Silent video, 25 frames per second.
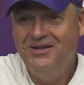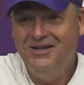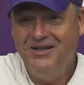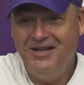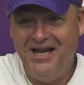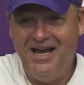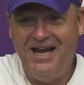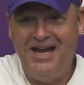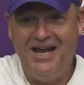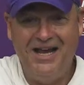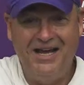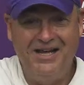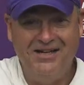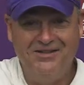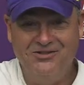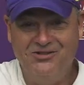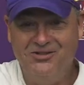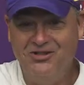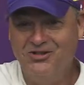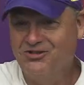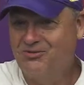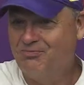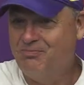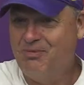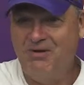and
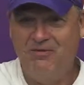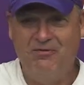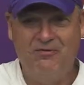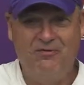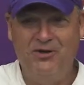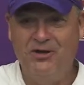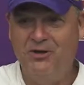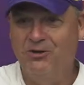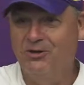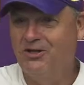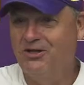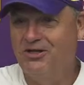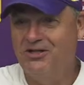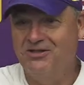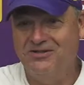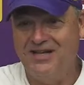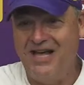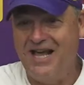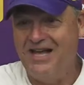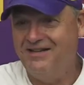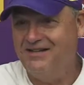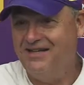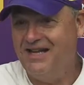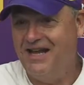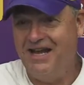just be feeling it
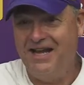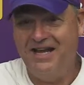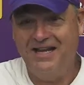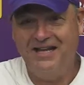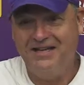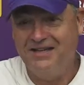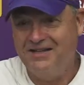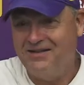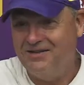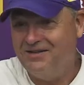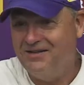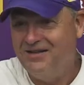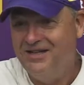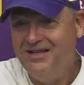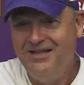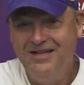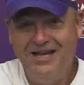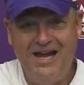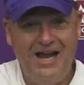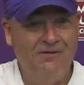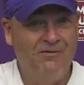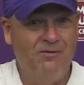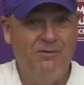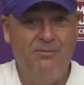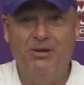that day, and
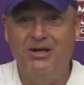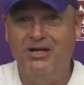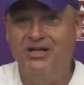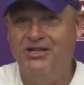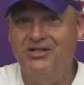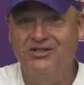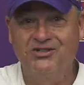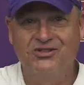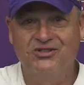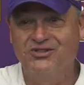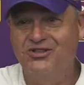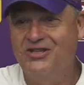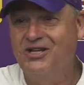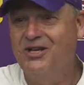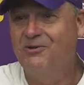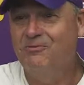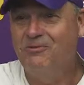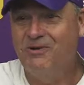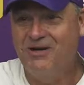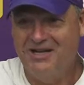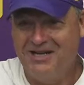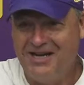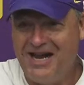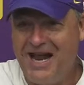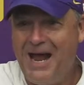everybody can see it
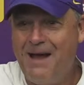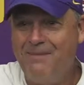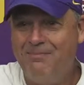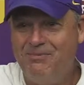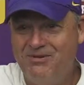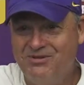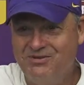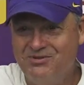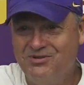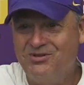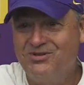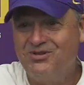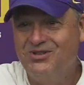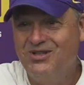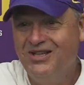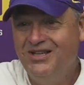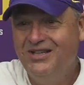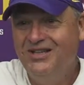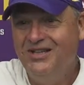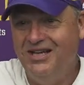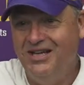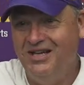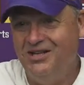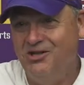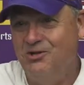when it happens
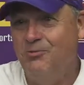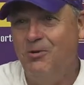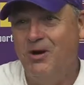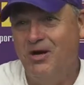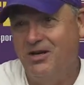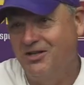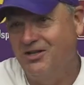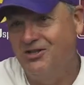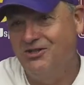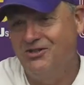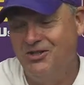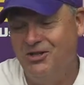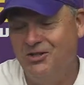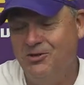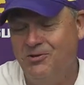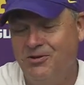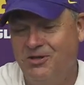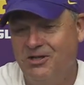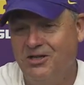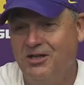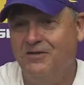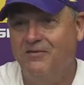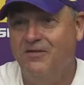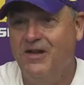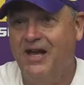and you want to continue to
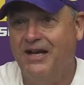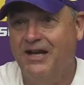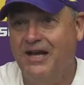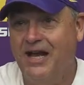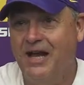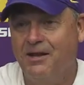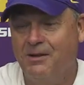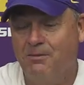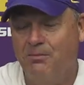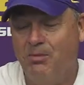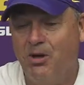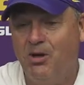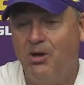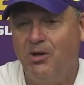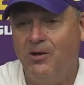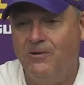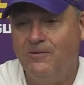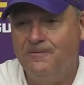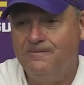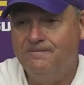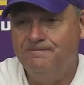give that guy the ball.